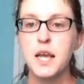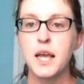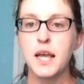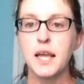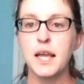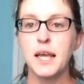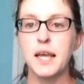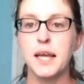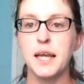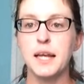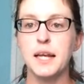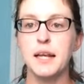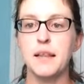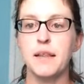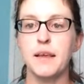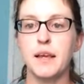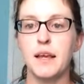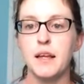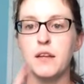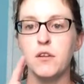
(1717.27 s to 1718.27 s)
and
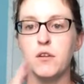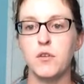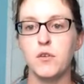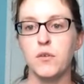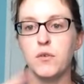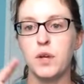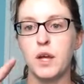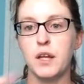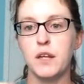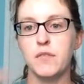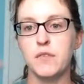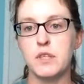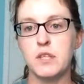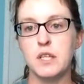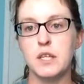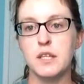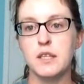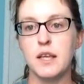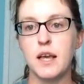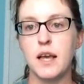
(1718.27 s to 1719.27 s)
they kind of a
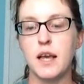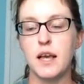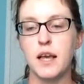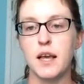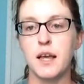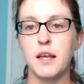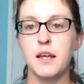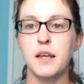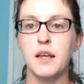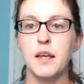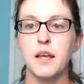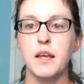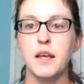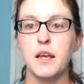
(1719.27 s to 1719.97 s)
zigzag.